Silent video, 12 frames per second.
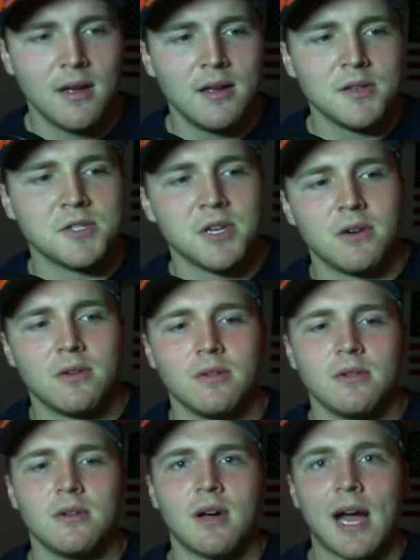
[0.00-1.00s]

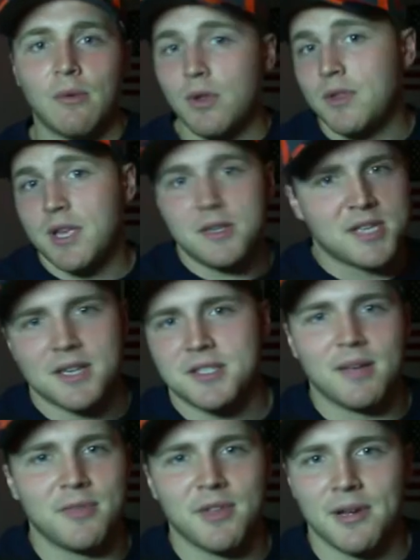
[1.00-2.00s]
So I run the exact
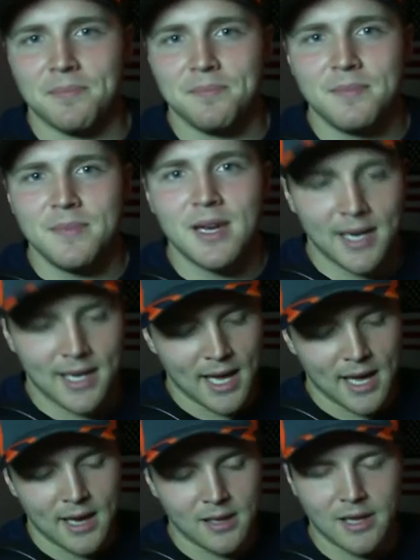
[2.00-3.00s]
same thing, a
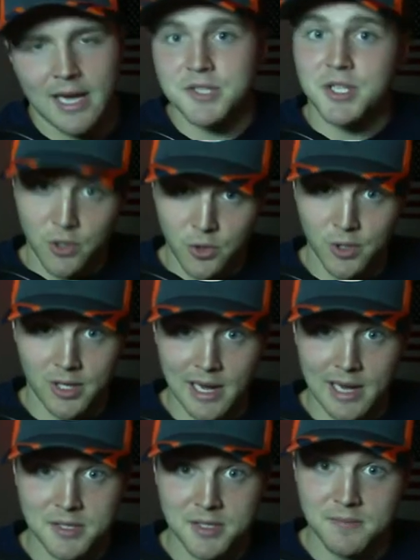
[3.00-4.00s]
KN class and a CUDA
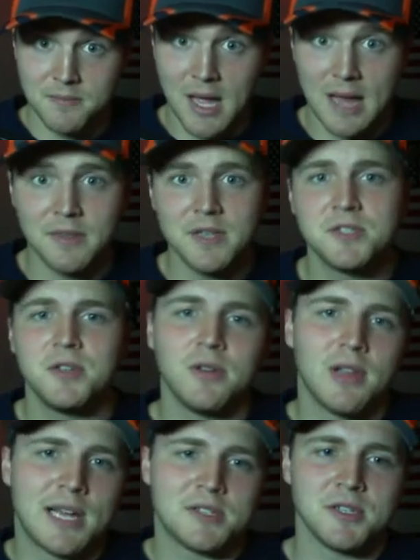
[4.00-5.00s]
class. And these two
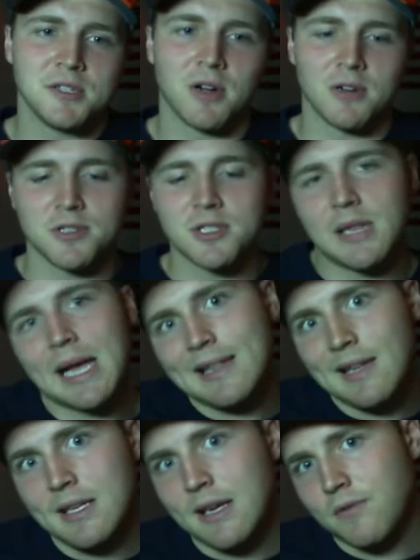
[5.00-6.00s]
classes are
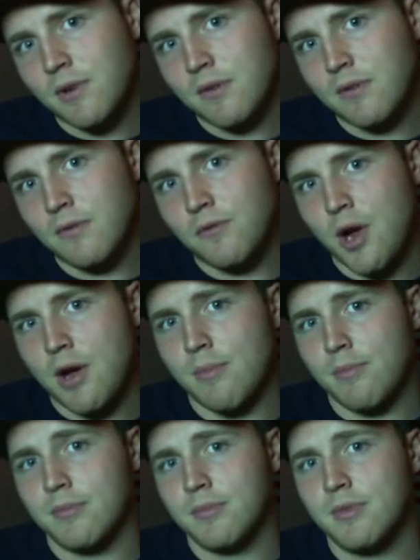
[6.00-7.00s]
slightly different
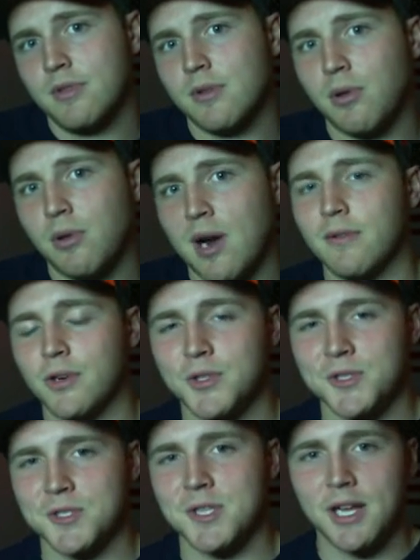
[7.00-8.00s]
from the prior
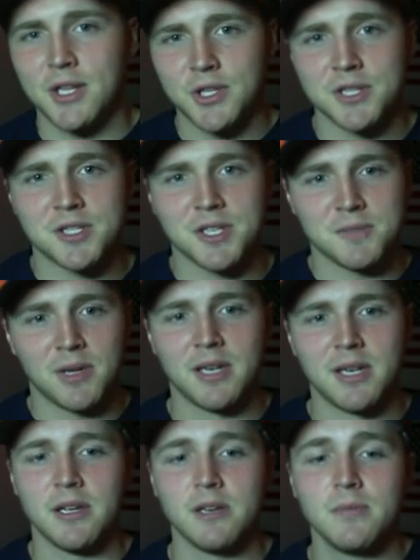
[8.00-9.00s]
versions that I just
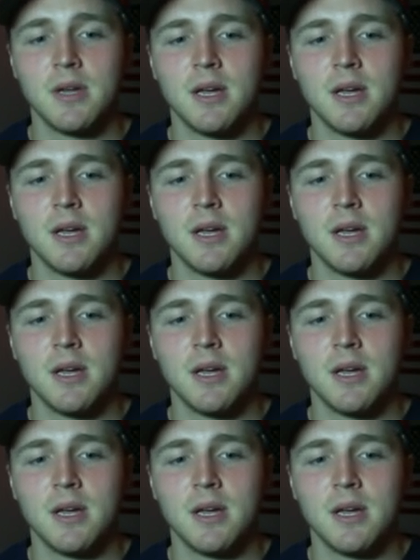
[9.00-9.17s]
explained to you.